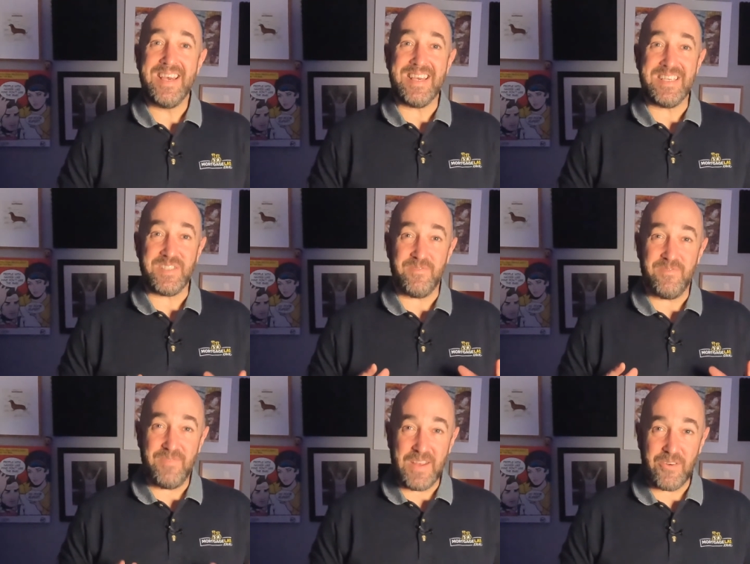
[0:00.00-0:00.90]
is
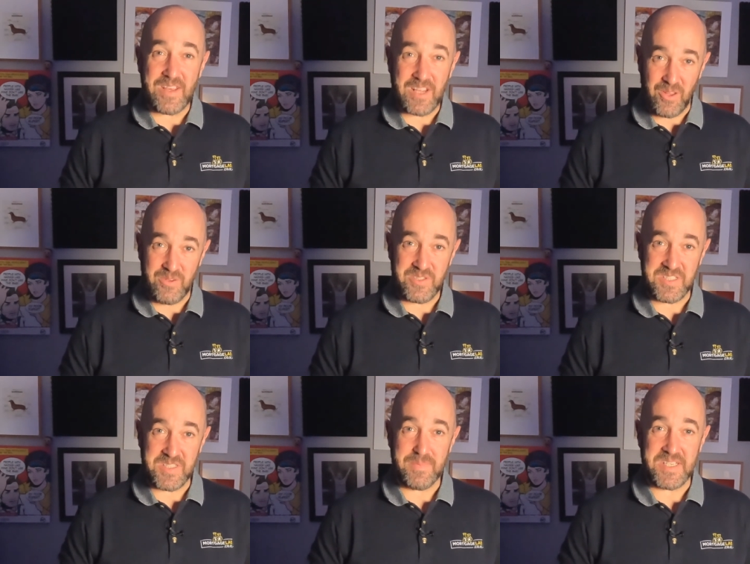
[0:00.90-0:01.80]
very close to
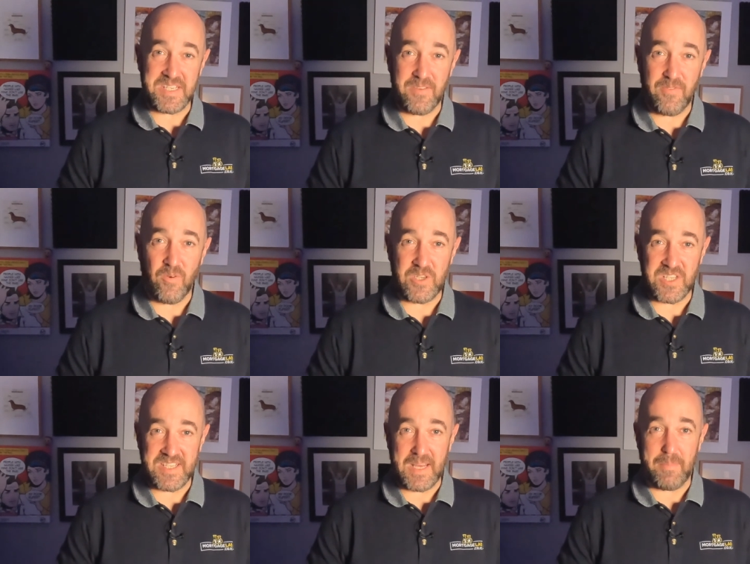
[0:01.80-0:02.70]
submitting a
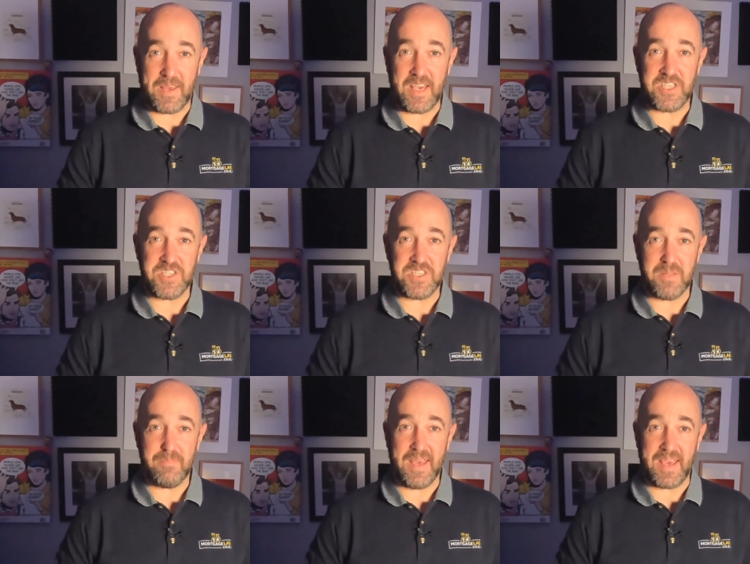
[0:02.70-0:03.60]
fraudulent application to the
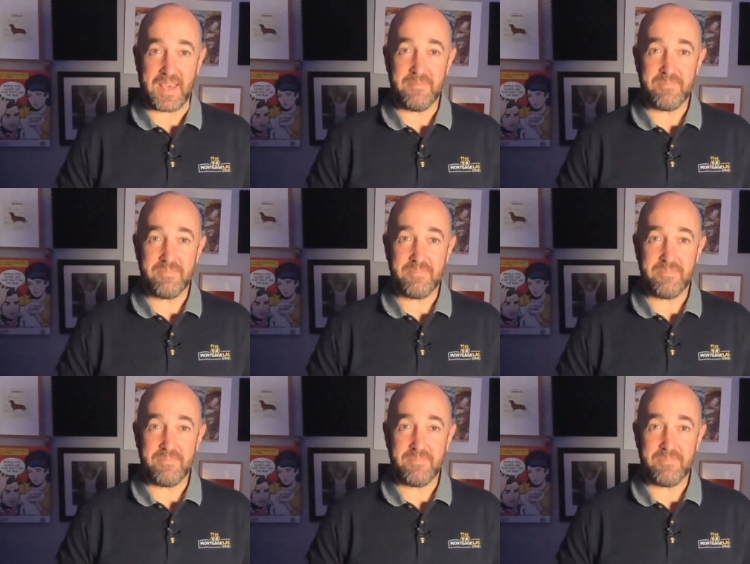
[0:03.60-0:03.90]
bank.